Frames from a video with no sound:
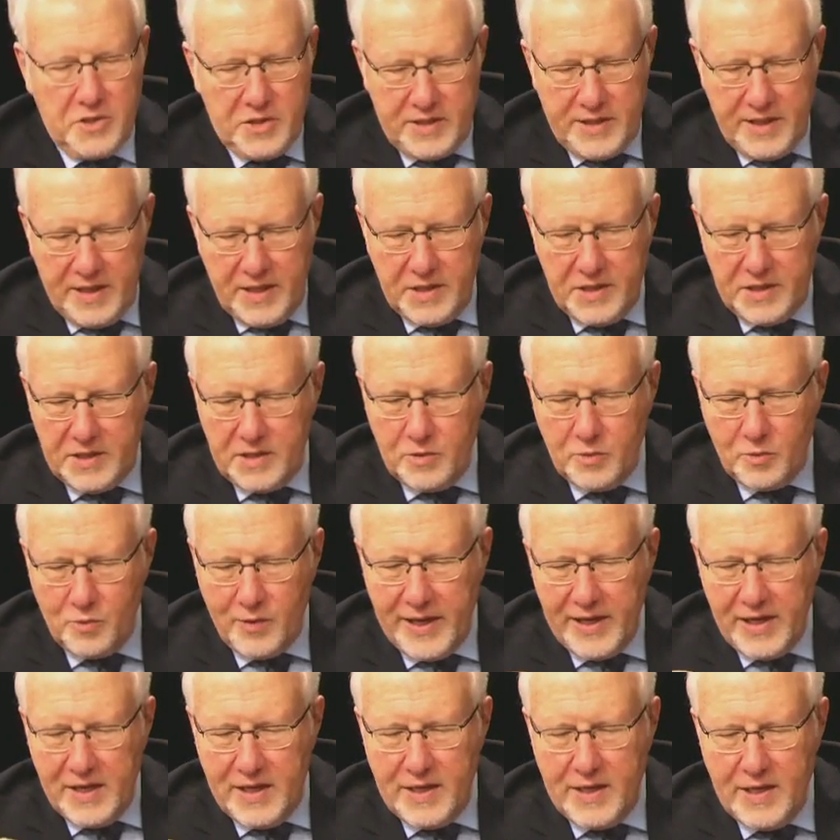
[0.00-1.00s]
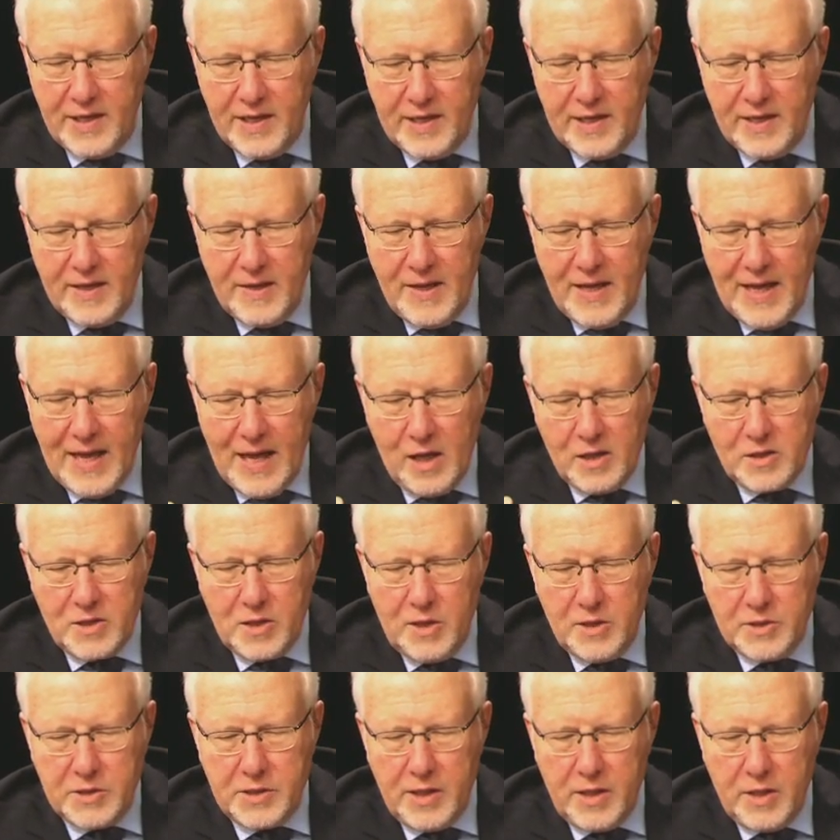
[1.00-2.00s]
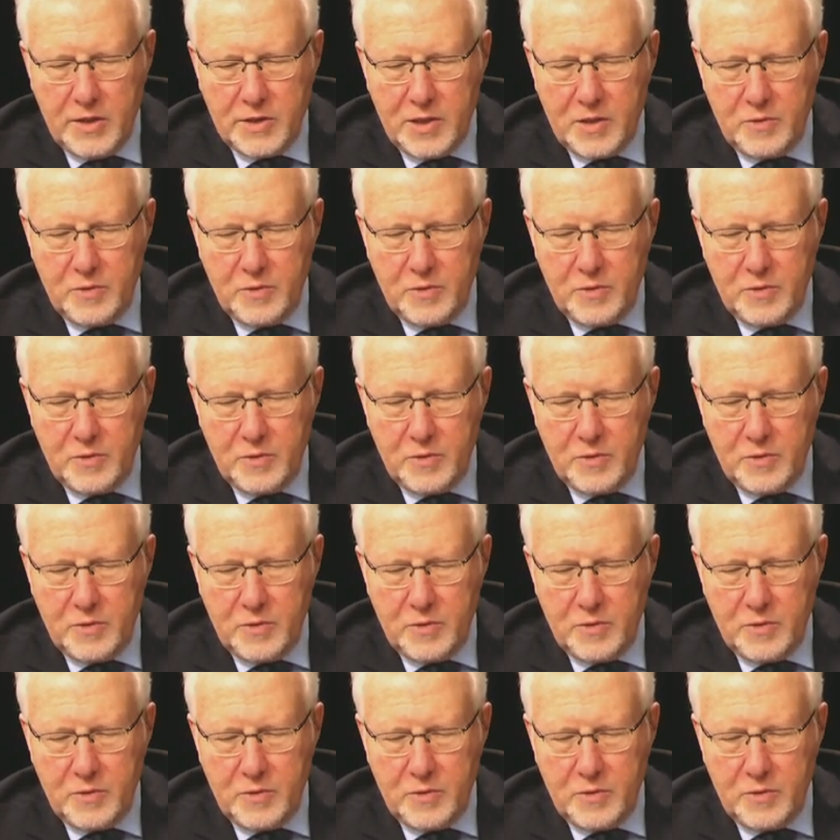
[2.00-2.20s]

study rated Alcohol sales